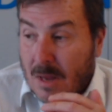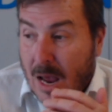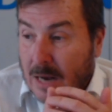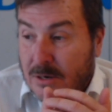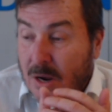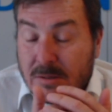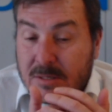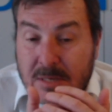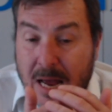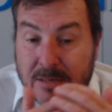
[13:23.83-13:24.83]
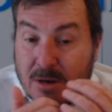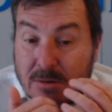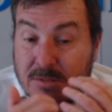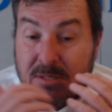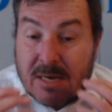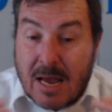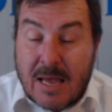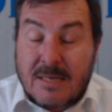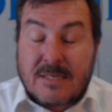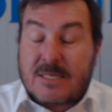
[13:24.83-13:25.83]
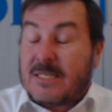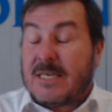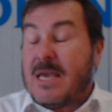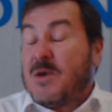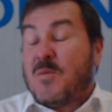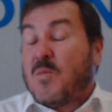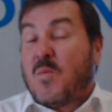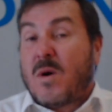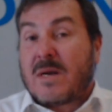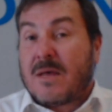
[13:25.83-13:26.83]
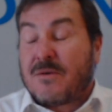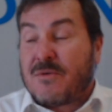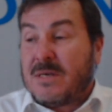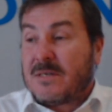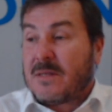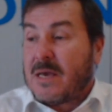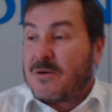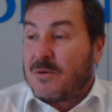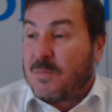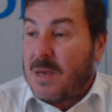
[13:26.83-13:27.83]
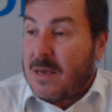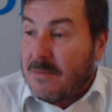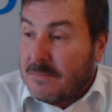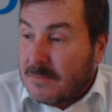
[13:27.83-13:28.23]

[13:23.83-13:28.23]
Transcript: I don't see what other reason there could be.